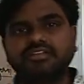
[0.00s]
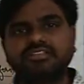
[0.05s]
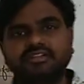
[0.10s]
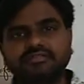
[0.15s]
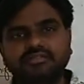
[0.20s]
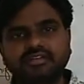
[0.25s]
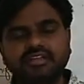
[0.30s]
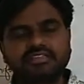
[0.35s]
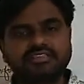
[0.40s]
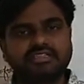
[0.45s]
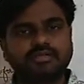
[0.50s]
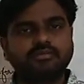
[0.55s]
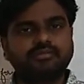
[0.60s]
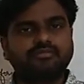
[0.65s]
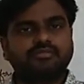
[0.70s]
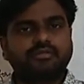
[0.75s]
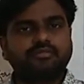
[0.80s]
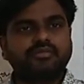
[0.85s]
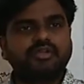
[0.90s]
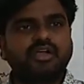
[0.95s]
Say for example,
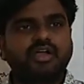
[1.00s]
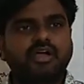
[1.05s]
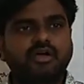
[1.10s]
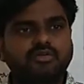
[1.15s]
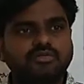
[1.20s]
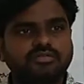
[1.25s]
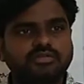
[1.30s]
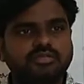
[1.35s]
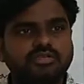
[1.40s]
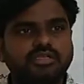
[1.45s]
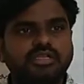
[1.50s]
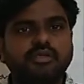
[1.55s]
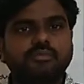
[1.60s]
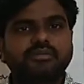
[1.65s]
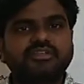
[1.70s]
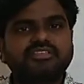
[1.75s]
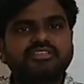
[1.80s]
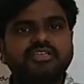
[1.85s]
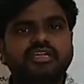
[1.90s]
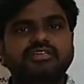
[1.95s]
from your house, he may
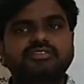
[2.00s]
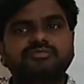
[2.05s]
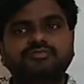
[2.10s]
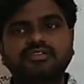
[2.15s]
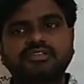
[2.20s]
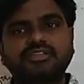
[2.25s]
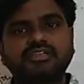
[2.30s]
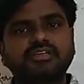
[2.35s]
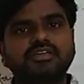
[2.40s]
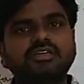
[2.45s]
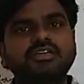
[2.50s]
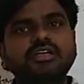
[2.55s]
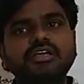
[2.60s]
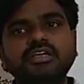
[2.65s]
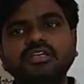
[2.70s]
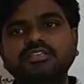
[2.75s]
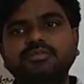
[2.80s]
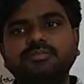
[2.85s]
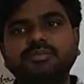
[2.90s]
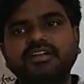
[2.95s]
start with the
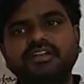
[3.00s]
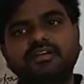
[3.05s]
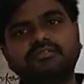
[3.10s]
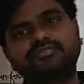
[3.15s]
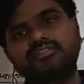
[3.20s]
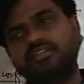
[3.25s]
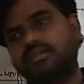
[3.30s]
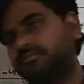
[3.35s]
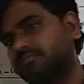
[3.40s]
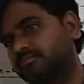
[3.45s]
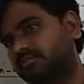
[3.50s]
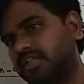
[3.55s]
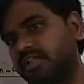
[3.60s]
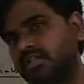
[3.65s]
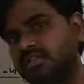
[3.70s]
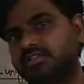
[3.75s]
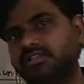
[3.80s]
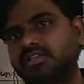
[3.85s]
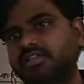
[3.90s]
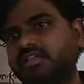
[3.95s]
speed of
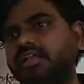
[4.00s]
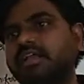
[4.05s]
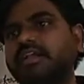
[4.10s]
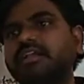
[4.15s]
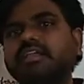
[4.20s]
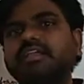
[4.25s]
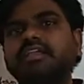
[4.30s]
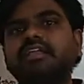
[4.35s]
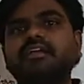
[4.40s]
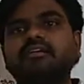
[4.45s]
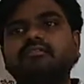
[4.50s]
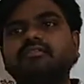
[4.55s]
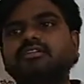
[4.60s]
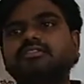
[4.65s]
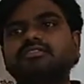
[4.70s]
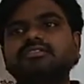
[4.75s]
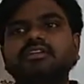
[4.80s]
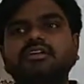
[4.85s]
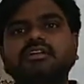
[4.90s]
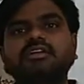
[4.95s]
something and he
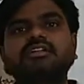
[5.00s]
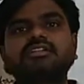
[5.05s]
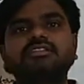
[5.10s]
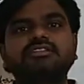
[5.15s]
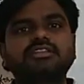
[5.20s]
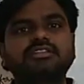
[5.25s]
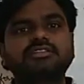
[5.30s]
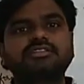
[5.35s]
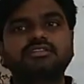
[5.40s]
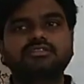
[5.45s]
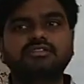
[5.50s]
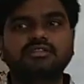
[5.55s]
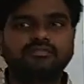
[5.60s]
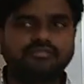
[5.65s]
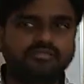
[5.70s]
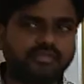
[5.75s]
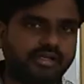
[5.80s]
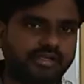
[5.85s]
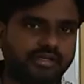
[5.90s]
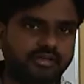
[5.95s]
covers the distances of
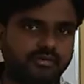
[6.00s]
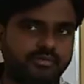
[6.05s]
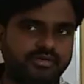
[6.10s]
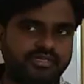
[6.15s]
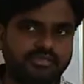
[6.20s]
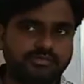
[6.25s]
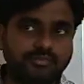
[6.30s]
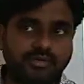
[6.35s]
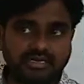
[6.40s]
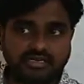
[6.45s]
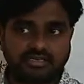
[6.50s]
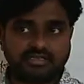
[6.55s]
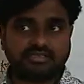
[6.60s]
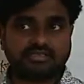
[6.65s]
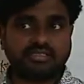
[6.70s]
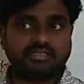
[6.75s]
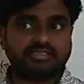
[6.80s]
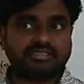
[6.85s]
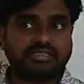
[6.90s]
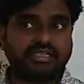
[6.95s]
5 kilometers, but
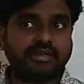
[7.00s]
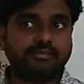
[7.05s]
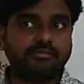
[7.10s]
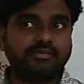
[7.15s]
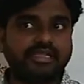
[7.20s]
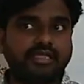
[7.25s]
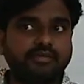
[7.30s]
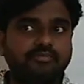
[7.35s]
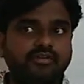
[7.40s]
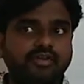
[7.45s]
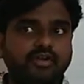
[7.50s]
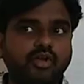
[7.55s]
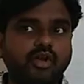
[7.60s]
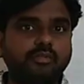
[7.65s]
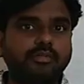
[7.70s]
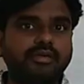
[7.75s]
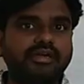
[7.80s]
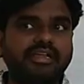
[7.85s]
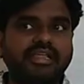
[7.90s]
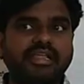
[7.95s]
the same time will not
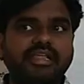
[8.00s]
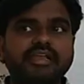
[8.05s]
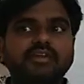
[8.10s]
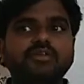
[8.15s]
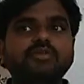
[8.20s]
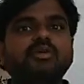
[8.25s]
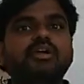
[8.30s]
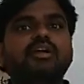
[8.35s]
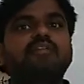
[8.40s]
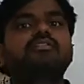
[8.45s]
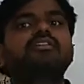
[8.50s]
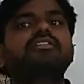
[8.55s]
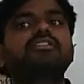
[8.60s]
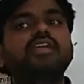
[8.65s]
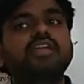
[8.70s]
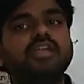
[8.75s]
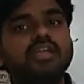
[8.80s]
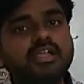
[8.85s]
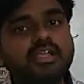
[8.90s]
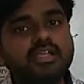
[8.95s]
be taken to cover
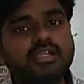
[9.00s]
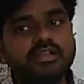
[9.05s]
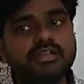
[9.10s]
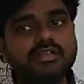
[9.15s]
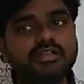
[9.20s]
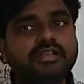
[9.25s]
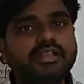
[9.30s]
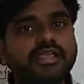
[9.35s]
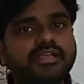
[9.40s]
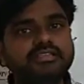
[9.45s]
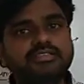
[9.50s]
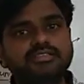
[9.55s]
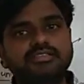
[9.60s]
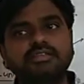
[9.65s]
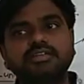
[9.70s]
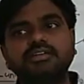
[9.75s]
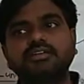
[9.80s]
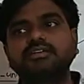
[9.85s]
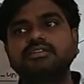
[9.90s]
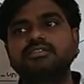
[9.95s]
the
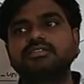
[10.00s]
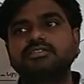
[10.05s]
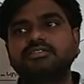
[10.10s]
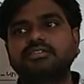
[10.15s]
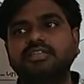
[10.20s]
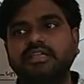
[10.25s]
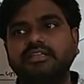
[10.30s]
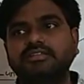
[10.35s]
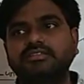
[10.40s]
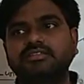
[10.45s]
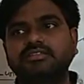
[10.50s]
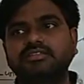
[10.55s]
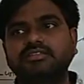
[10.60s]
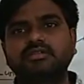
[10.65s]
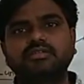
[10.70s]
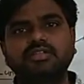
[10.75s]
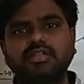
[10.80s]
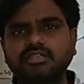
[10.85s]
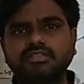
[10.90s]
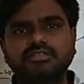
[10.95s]
next distance. So
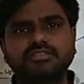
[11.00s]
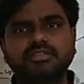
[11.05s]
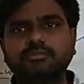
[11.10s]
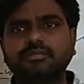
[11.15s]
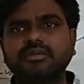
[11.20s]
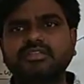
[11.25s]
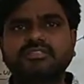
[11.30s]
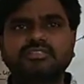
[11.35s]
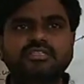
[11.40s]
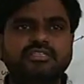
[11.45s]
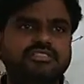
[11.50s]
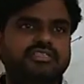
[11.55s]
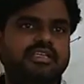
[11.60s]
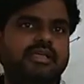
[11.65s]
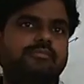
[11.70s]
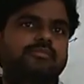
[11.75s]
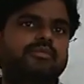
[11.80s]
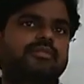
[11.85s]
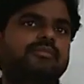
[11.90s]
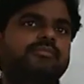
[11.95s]
that is the best
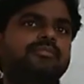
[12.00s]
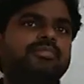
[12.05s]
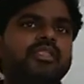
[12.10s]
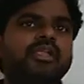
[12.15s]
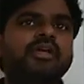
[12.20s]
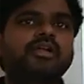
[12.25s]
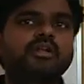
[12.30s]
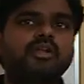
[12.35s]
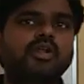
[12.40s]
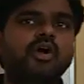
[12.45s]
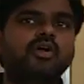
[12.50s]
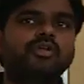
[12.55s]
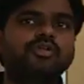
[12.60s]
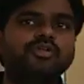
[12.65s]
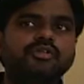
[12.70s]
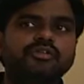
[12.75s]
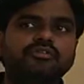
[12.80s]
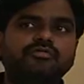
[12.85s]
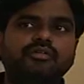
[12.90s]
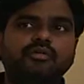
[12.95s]
example,
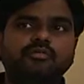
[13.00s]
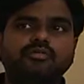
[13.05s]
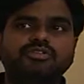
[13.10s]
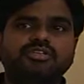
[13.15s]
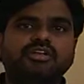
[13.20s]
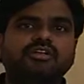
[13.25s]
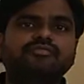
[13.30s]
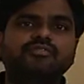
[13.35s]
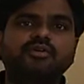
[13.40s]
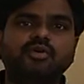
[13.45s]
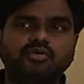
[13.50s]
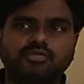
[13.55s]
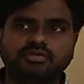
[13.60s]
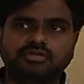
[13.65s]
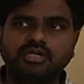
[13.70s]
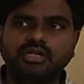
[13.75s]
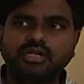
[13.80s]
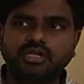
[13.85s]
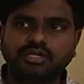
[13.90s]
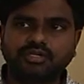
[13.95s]
non-uniform motion. Of course,
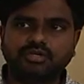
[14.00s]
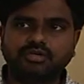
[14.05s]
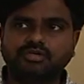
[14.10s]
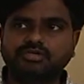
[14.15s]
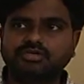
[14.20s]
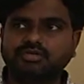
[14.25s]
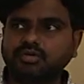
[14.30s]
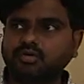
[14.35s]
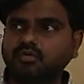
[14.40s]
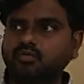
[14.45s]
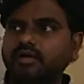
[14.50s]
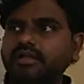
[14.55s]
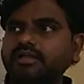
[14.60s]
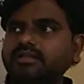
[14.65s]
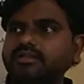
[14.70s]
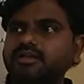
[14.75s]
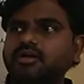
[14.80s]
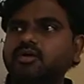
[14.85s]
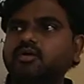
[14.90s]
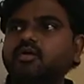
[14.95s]
so while
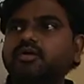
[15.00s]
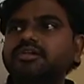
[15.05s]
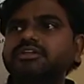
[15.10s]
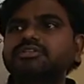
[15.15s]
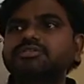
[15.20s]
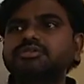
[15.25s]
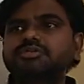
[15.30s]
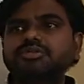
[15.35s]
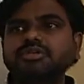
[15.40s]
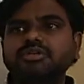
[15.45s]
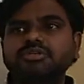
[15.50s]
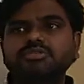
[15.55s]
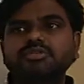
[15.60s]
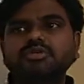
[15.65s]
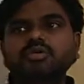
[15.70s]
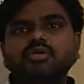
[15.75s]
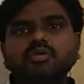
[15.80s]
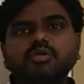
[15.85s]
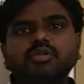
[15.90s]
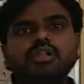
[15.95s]
you are going to your
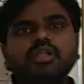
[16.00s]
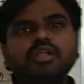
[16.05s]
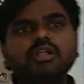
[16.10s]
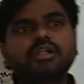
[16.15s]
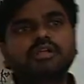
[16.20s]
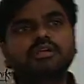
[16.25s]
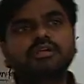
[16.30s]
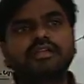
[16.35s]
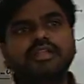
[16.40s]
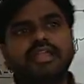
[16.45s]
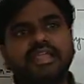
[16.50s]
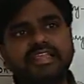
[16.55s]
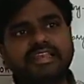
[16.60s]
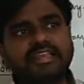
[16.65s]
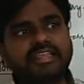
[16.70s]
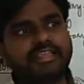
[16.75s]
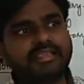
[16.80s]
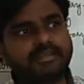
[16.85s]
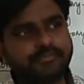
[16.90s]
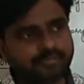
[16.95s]
school
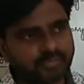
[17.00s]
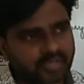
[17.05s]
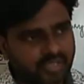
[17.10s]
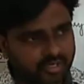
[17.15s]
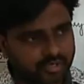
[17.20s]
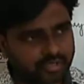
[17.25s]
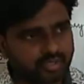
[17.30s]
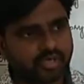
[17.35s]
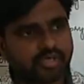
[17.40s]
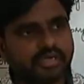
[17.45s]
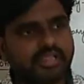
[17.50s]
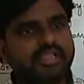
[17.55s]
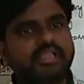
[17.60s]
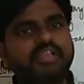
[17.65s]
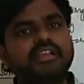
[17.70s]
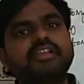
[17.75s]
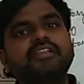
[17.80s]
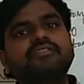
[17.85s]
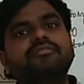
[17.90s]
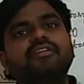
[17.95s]
daily, you are
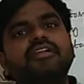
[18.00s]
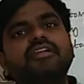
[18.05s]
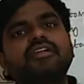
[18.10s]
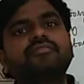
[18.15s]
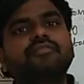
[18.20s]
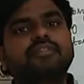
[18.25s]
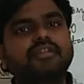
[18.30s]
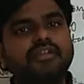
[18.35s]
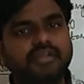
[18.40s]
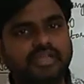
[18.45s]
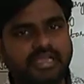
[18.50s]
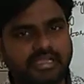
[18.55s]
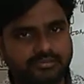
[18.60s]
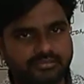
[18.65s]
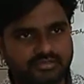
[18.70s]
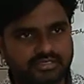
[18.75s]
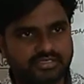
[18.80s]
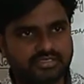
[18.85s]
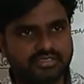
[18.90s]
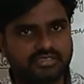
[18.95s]
taking different
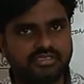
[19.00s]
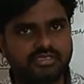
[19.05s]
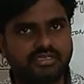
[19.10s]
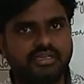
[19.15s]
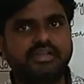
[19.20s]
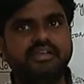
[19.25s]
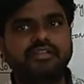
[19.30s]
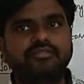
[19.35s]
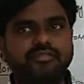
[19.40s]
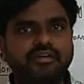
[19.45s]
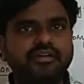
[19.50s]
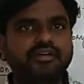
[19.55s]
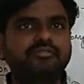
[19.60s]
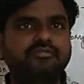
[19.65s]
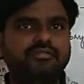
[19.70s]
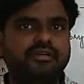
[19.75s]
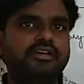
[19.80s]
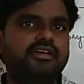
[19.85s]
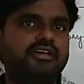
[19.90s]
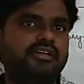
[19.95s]
times and
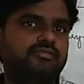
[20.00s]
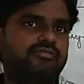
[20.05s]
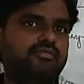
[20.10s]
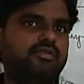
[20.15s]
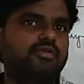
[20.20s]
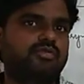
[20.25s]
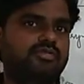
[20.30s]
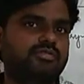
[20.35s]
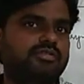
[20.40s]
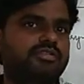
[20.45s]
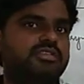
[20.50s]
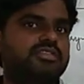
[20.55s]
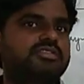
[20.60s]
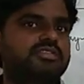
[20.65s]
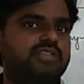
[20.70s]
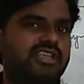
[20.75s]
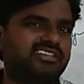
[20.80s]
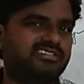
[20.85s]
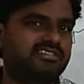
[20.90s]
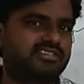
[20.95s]
different of course
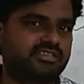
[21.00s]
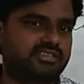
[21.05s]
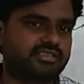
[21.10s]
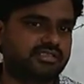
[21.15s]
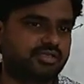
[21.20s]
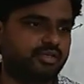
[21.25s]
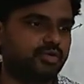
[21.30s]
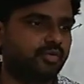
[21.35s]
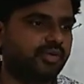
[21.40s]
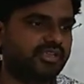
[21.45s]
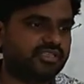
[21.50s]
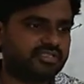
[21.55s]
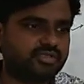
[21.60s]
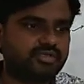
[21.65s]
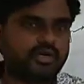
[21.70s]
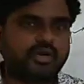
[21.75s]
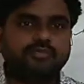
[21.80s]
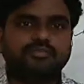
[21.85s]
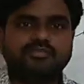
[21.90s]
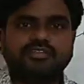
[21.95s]
distances. You may
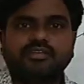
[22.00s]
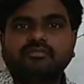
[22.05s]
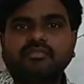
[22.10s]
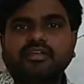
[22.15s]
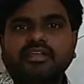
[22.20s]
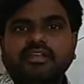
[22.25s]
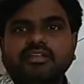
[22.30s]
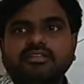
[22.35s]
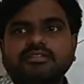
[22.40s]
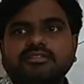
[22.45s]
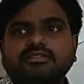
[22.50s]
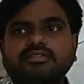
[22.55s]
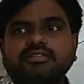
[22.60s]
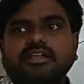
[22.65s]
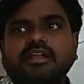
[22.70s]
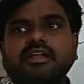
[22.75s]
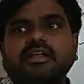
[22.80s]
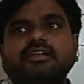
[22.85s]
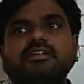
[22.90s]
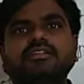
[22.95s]
stop somewhere else
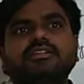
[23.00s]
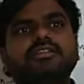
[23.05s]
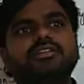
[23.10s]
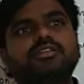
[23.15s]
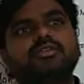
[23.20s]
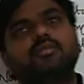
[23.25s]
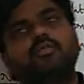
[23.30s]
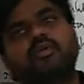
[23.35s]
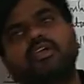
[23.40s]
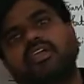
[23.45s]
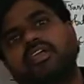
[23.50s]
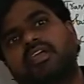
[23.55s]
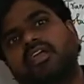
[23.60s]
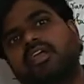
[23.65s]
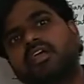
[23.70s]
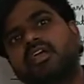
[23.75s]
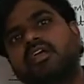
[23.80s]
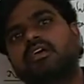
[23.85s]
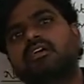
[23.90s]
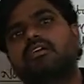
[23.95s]
and you may
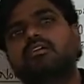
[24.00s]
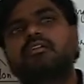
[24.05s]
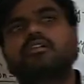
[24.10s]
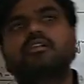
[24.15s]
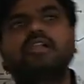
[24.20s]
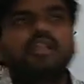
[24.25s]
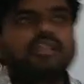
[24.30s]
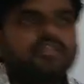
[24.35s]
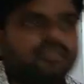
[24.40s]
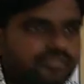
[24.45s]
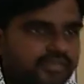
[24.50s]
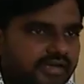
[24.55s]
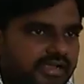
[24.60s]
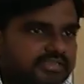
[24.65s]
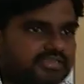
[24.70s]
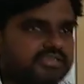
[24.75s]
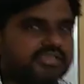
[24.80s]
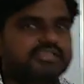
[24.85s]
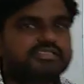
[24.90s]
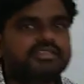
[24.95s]
run
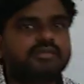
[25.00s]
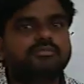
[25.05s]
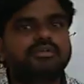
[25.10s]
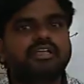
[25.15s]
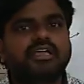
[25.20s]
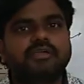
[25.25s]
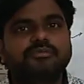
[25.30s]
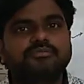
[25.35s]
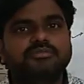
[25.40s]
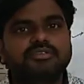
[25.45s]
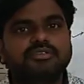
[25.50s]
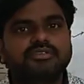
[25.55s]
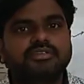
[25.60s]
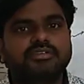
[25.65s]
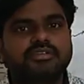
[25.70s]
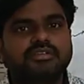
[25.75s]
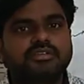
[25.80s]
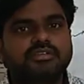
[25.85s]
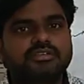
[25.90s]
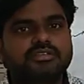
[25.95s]
fastly sometimes,
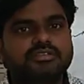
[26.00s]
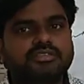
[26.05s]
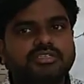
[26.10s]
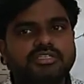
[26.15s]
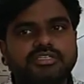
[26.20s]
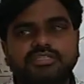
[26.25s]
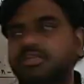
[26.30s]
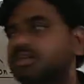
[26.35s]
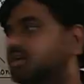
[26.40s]
isn't it?